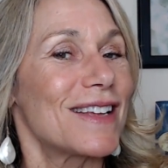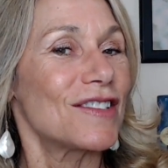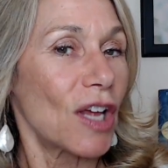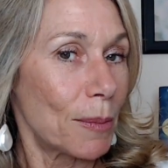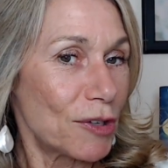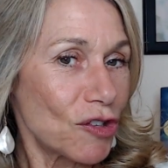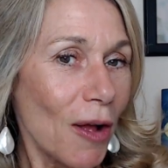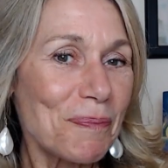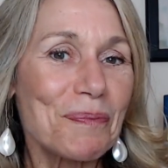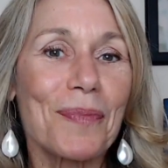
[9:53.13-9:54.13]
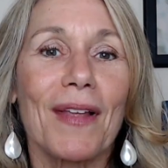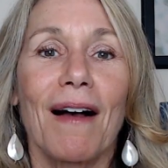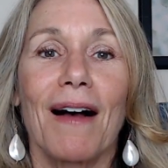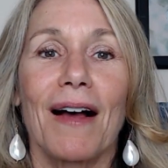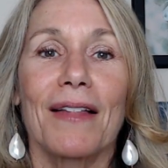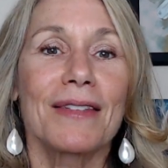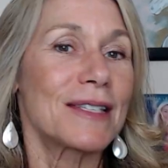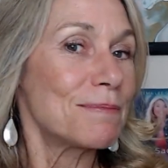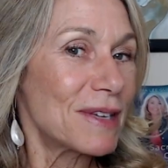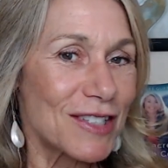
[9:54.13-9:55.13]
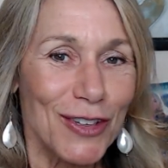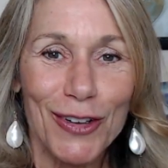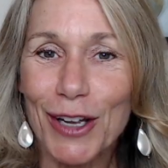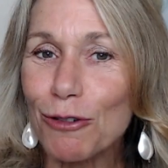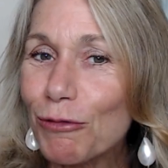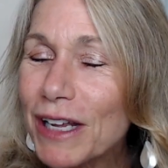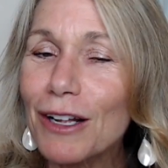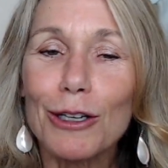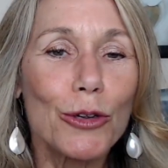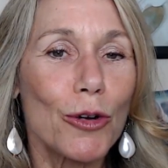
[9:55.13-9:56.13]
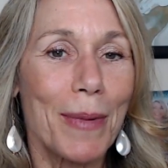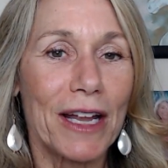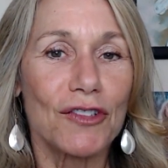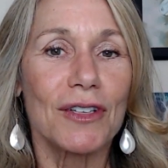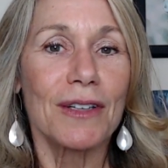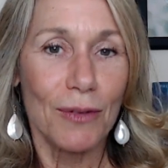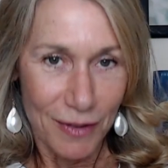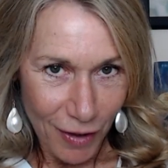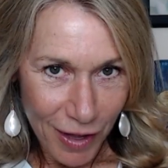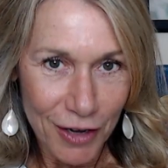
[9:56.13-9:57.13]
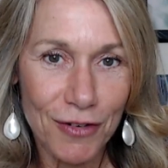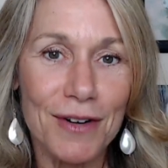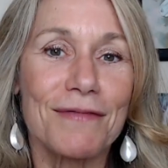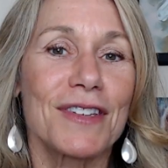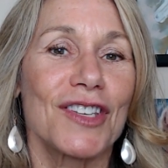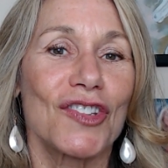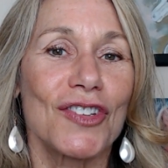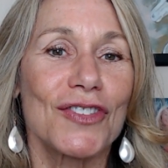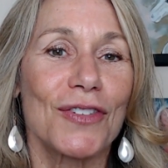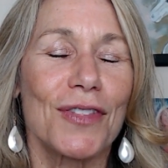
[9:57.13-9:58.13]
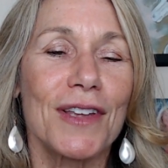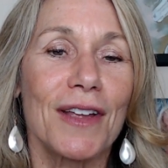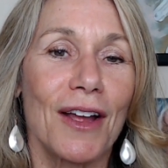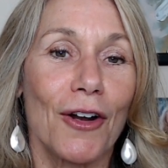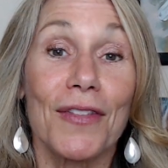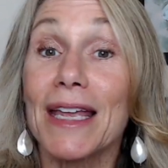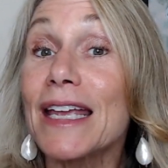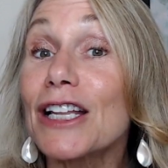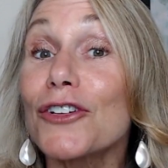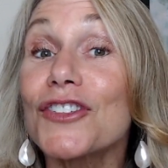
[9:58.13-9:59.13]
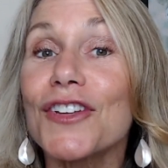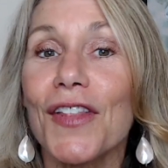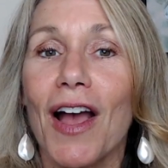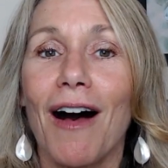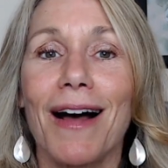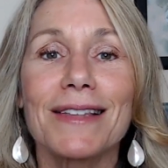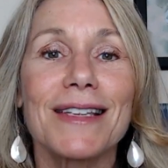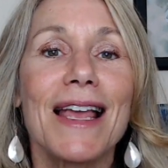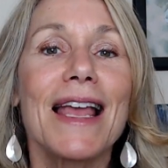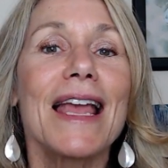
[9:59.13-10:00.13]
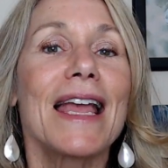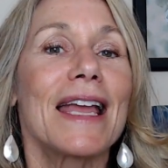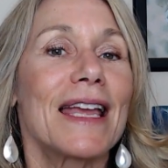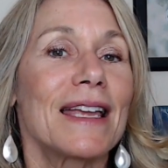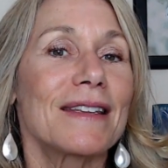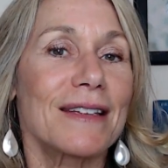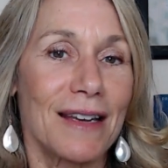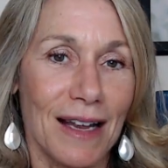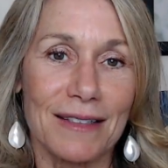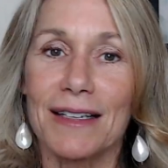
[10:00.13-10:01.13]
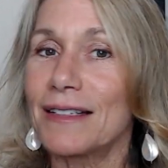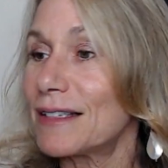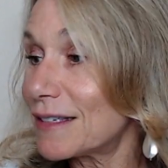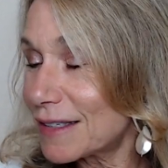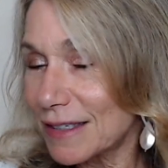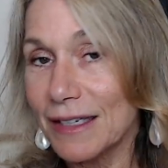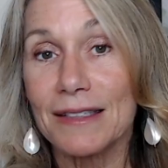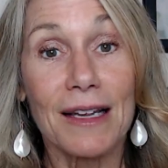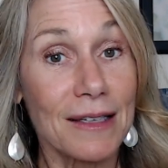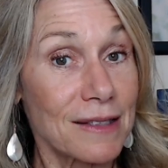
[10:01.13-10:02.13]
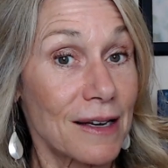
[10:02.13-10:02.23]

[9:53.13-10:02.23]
Shadabisha, this mystical and regal lunar mansion, 100 physicians or the healers to the gods, is connected to disease and it's